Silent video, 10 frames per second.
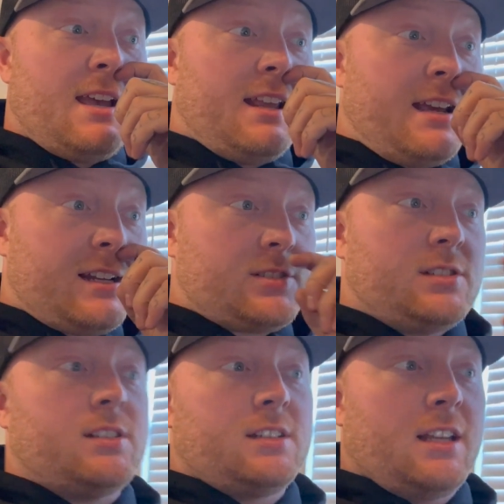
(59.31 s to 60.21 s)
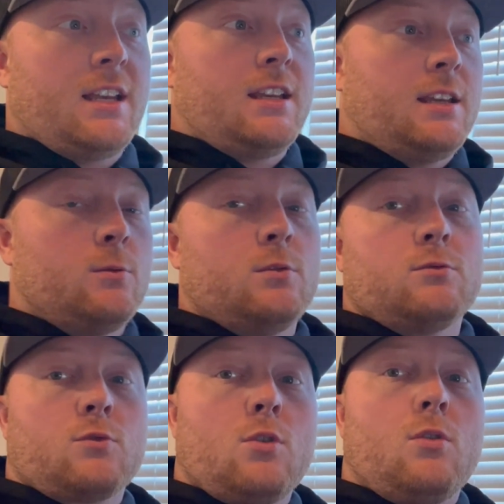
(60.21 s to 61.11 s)
and actually today it
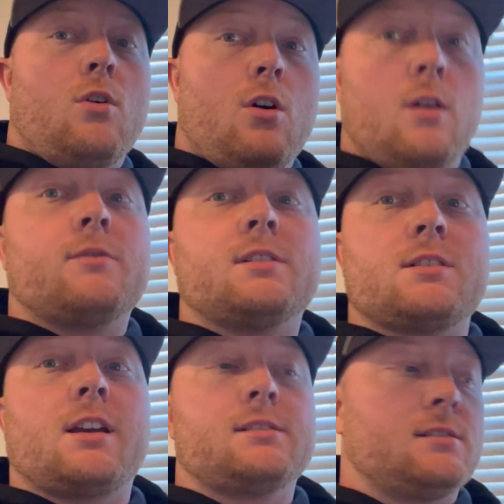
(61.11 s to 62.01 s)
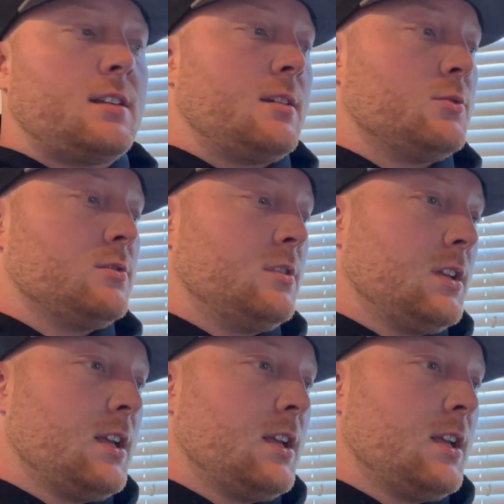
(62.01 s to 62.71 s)
will roll off the chassis table.